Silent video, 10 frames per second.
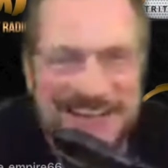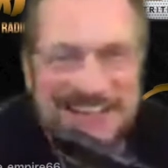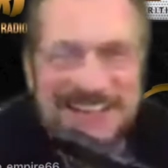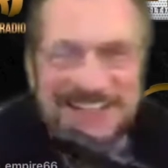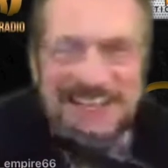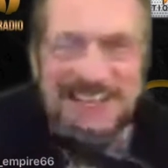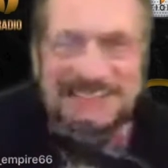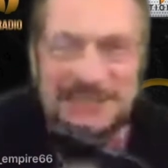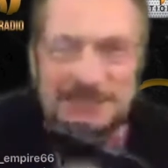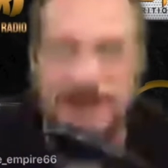Jason is
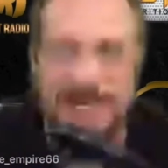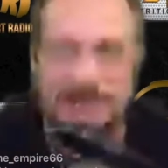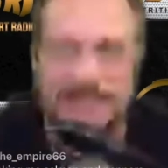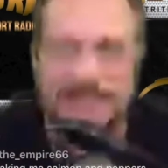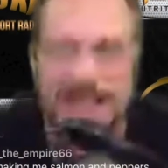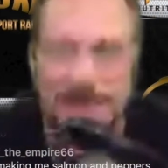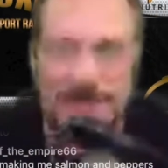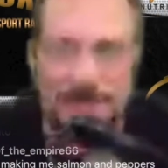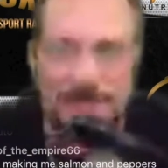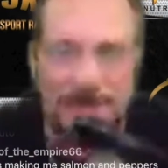making me salmon and
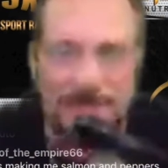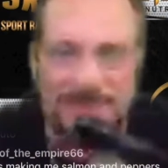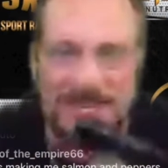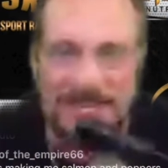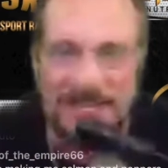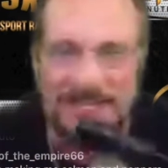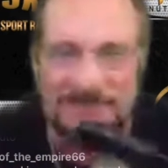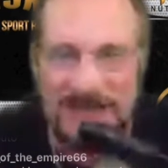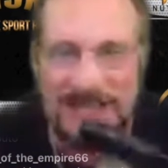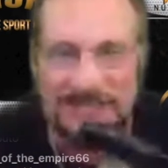peppers in his
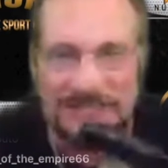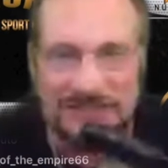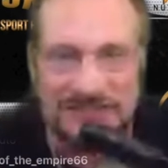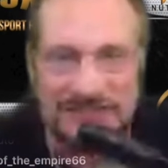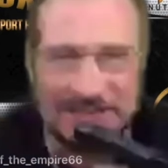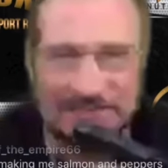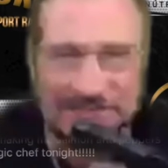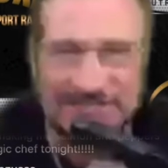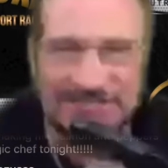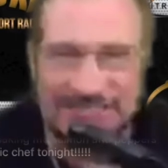magic shirt
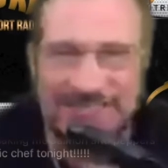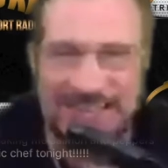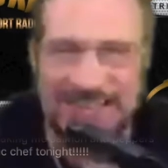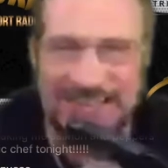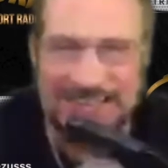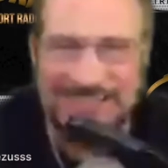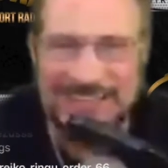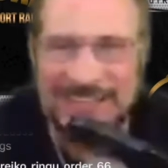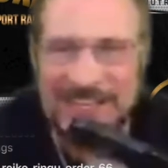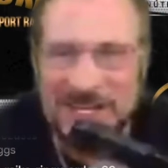tonight.
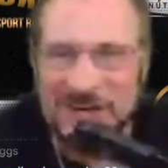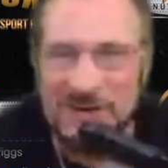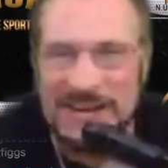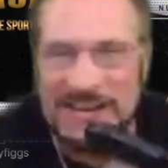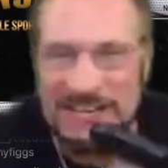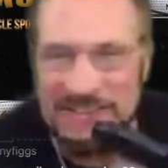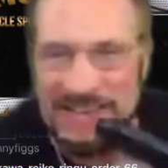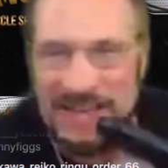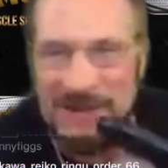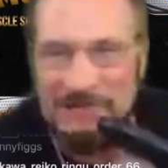Queen of the
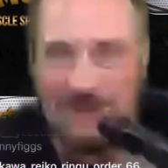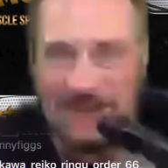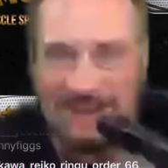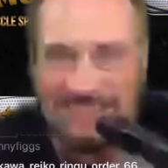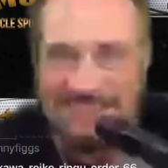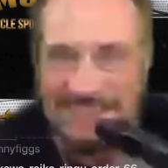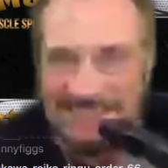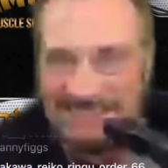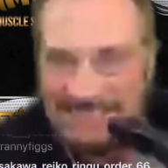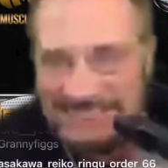Empire says he's...